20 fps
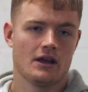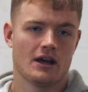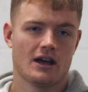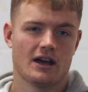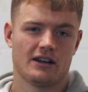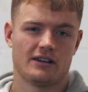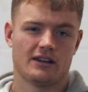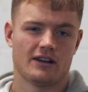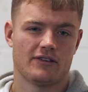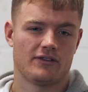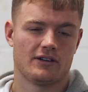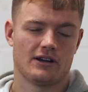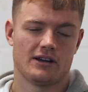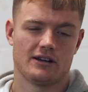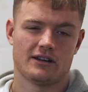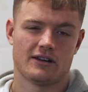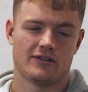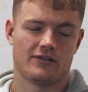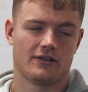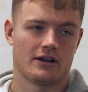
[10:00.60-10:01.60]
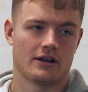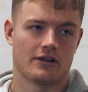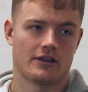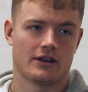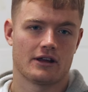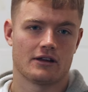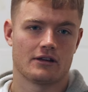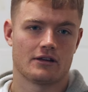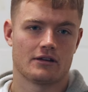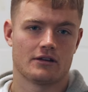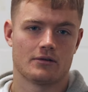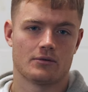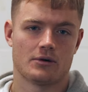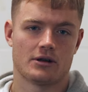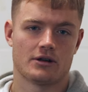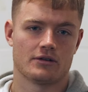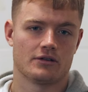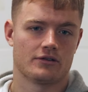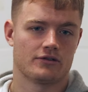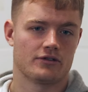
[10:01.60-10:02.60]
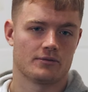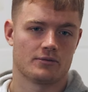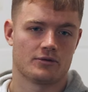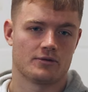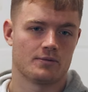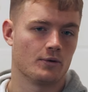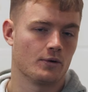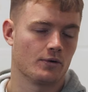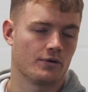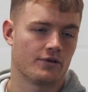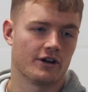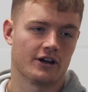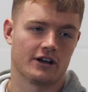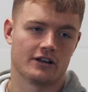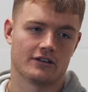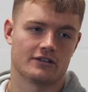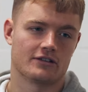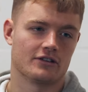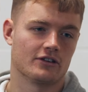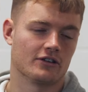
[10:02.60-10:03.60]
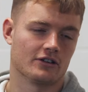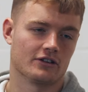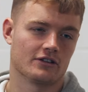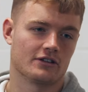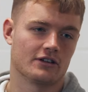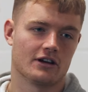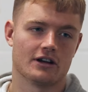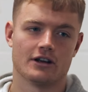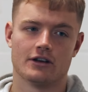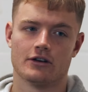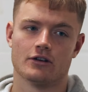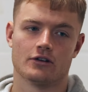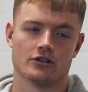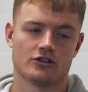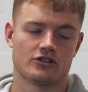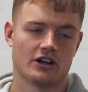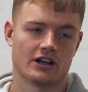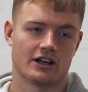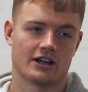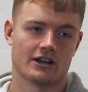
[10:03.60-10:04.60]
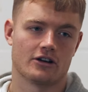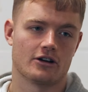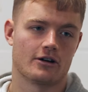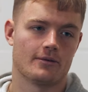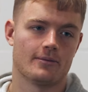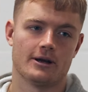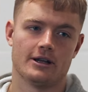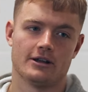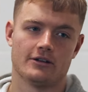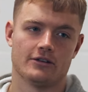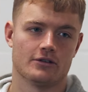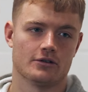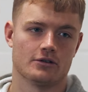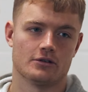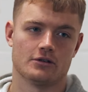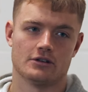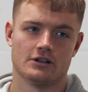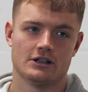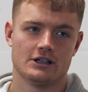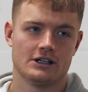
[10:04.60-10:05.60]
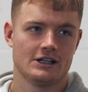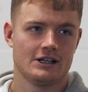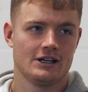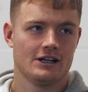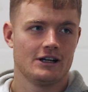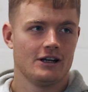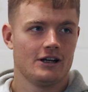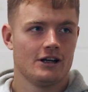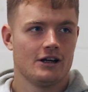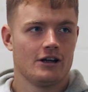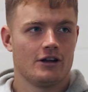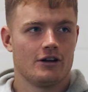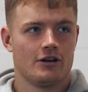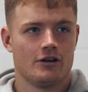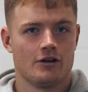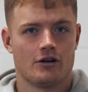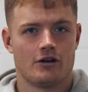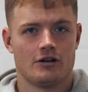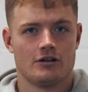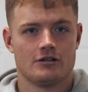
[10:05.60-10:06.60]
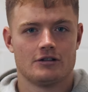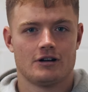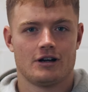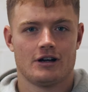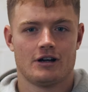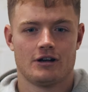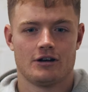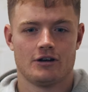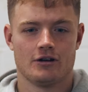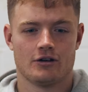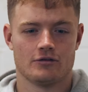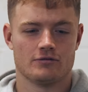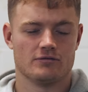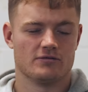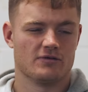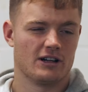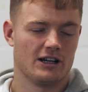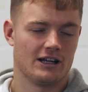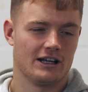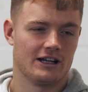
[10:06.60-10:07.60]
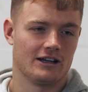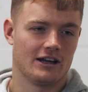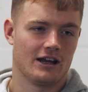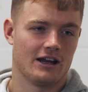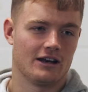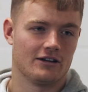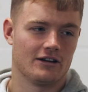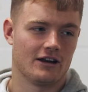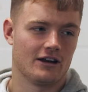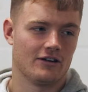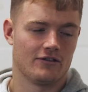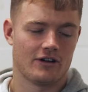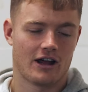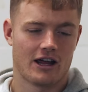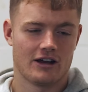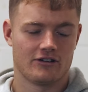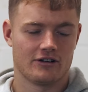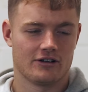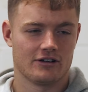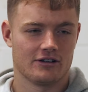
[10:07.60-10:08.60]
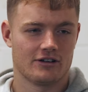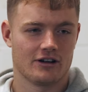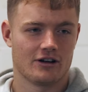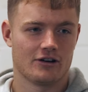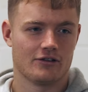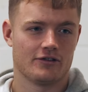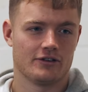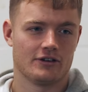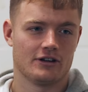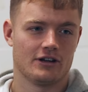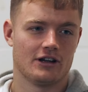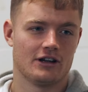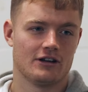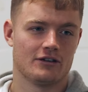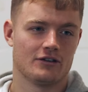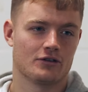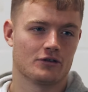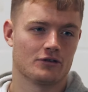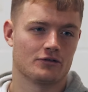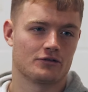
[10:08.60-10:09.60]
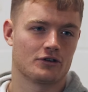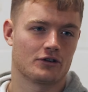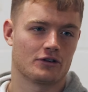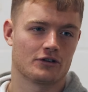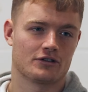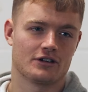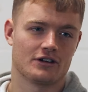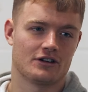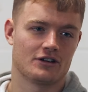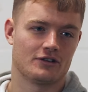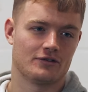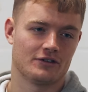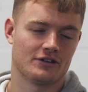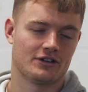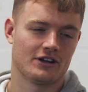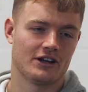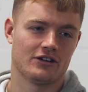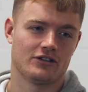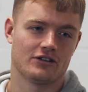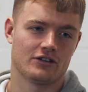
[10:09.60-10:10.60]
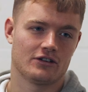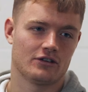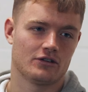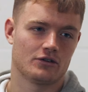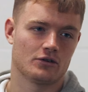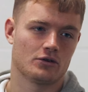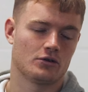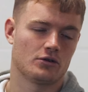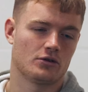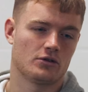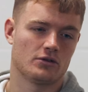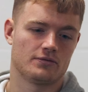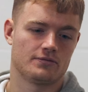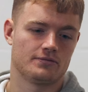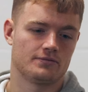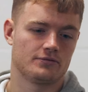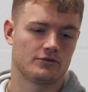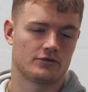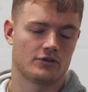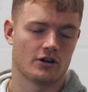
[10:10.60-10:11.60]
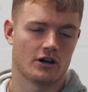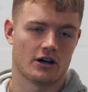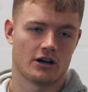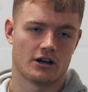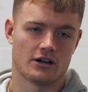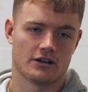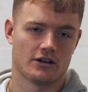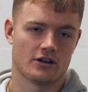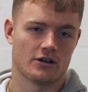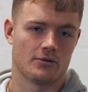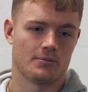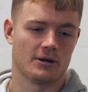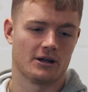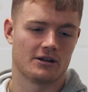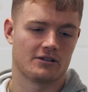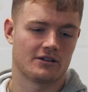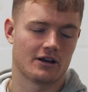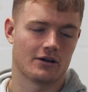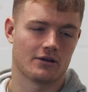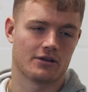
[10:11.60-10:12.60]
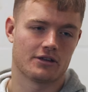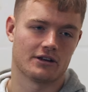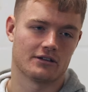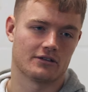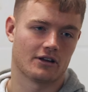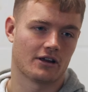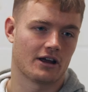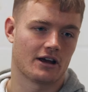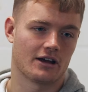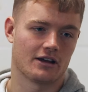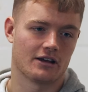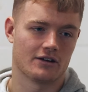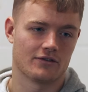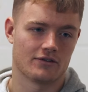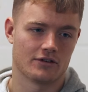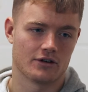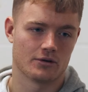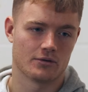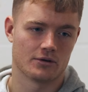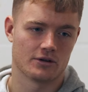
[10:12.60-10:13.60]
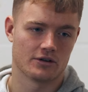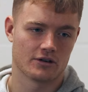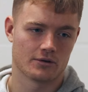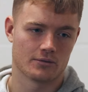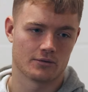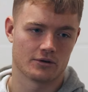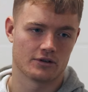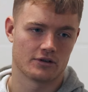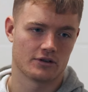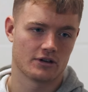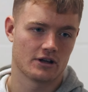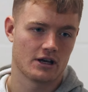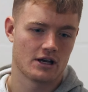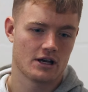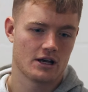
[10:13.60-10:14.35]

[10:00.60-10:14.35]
Yeah, definitely, definitely. I think whether it's from small things to just like not checking comments or not really engaging yourself in sort of toxic conversations or you know, big scale things like that. You never know when someone's